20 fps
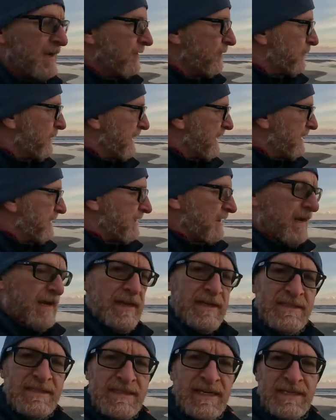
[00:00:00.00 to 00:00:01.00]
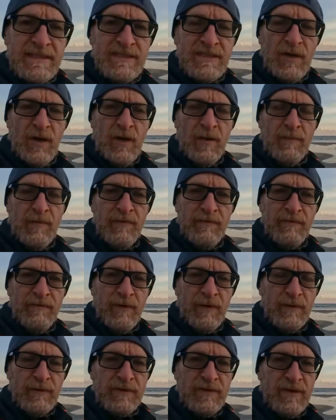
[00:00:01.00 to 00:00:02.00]
with a six-stop
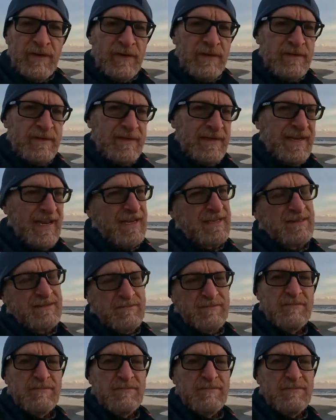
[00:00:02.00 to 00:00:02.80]
filter to get